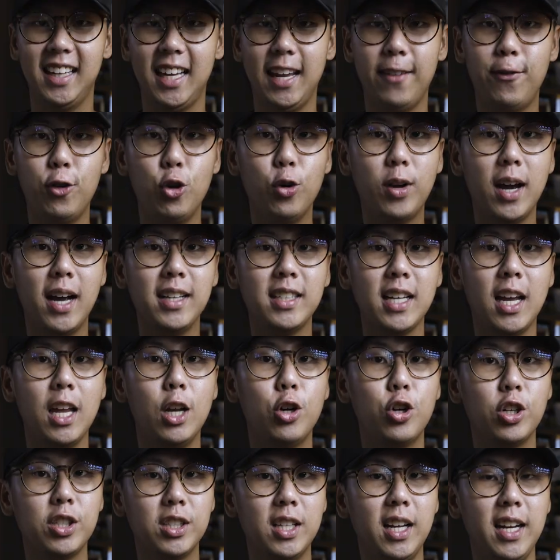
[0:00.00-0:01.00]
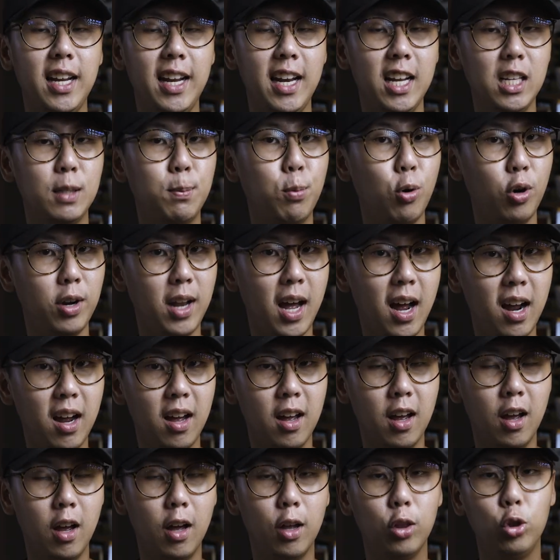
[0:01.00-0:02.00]
If you guys are interested in this
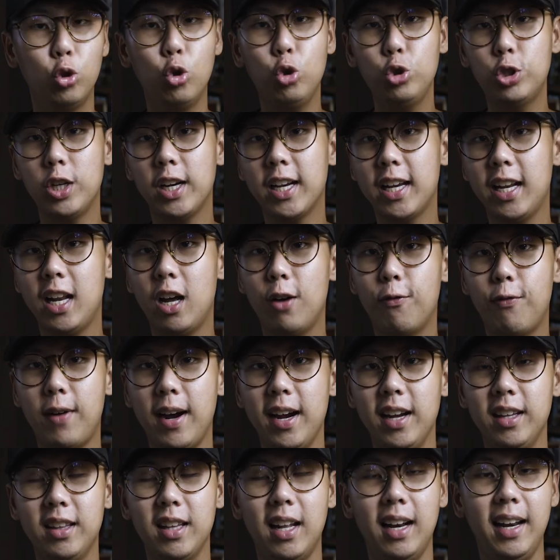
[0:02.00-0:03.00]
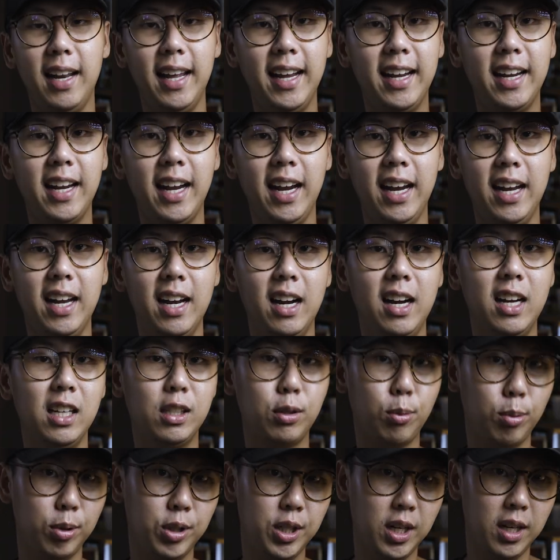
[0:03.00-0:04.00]
product, do check it out via the link in the
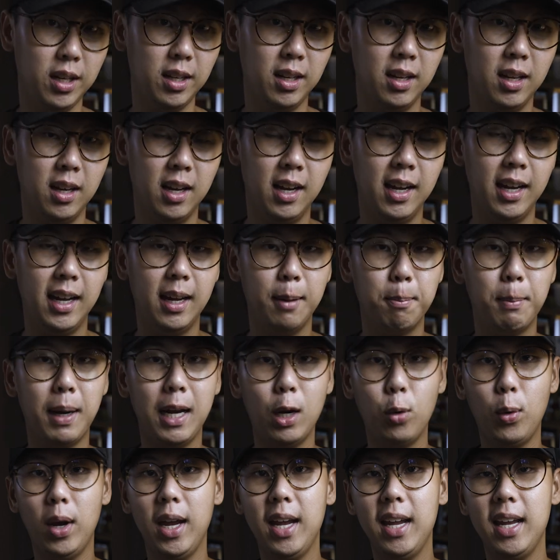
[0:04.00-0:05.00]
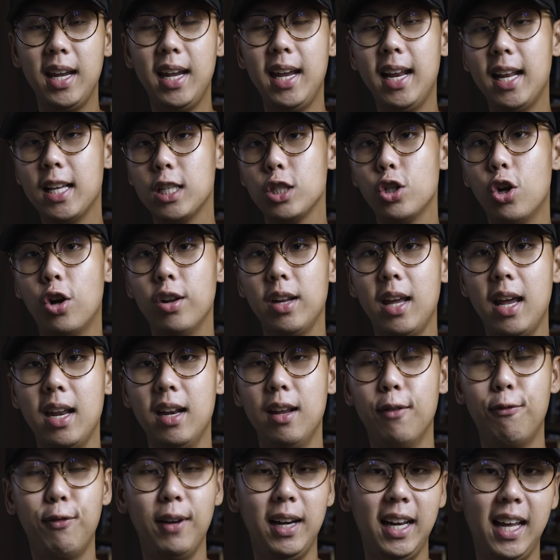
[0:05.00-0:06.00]
description. By the way, it is not
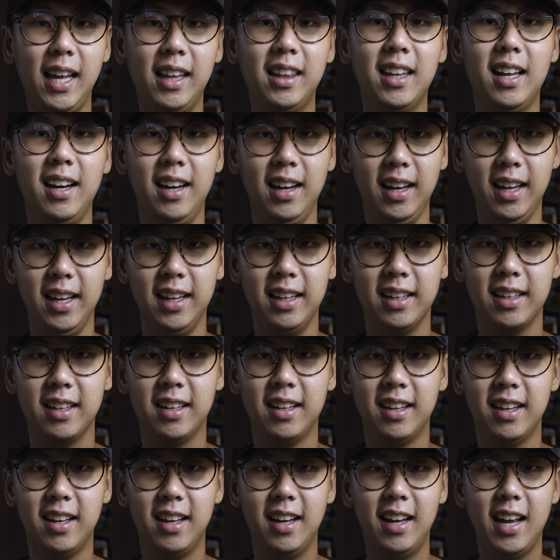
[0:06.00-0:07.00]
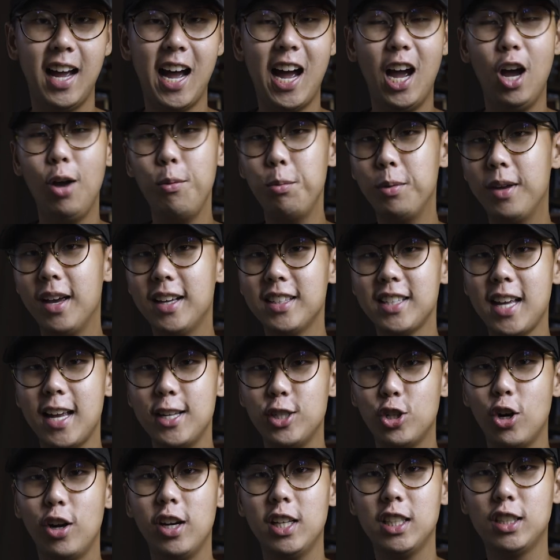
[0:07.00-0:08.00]
an affiliated link. I hope you guys
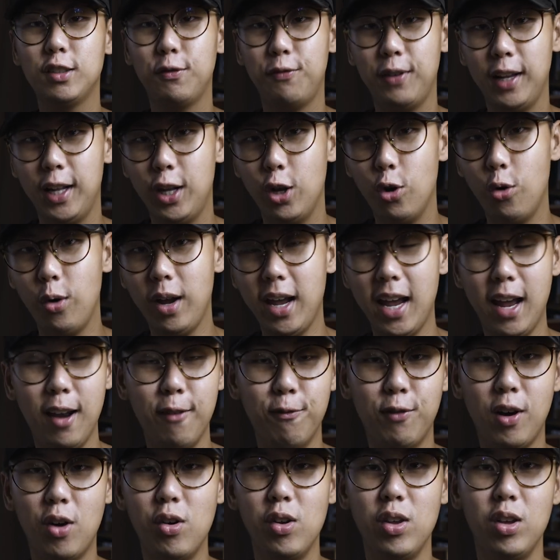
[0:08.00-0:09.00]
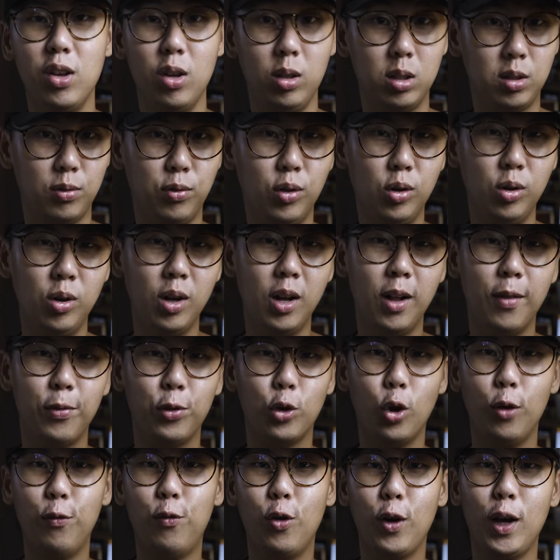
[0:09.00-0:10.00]
enjoyed this video and found it useful.
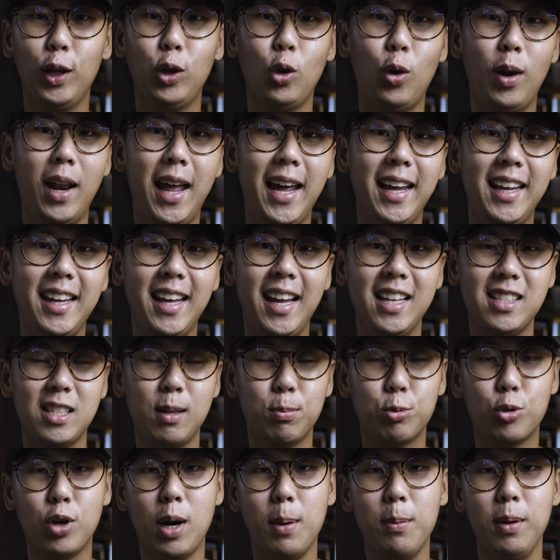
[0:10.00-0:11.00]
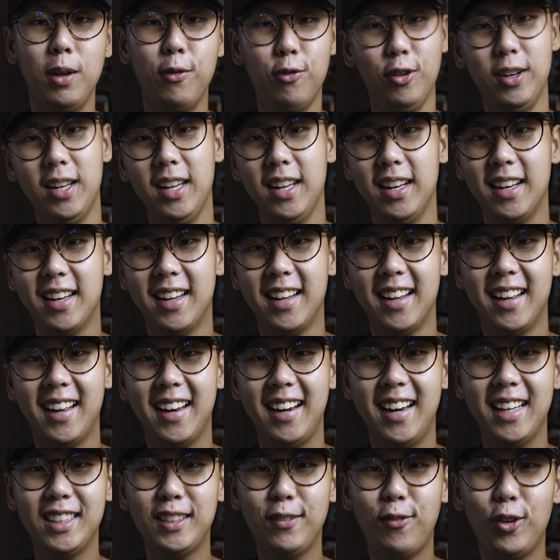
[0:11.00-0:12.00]
Don't forget to like and subscribe if you did.
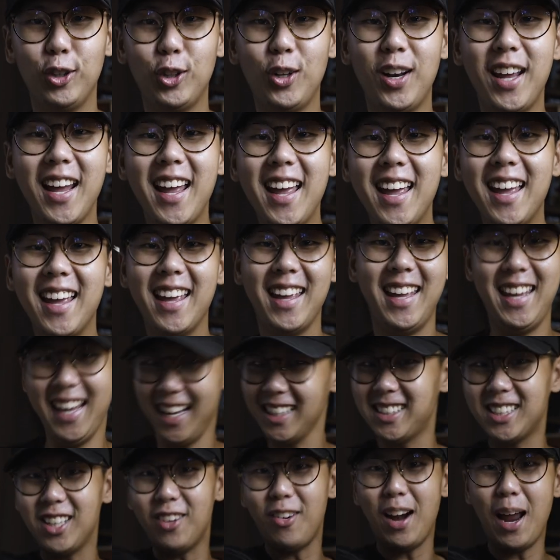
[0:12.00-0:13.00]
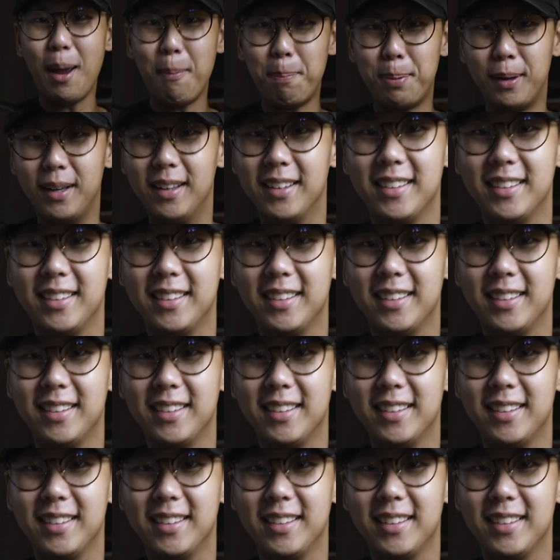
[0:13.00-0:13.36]
That's it for today. It's a wrap!